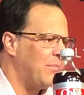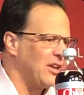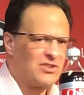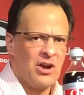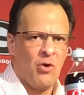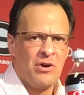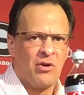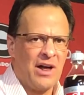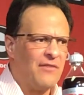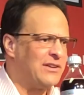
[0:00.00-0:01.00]
because they know we
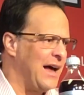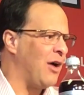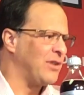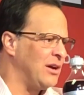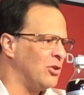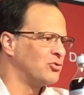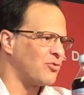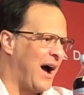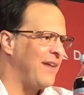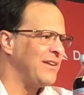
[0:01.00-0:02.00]
don't have a downhill
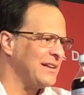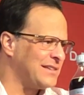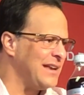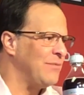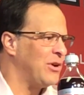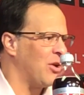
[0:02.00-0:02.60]
driving team.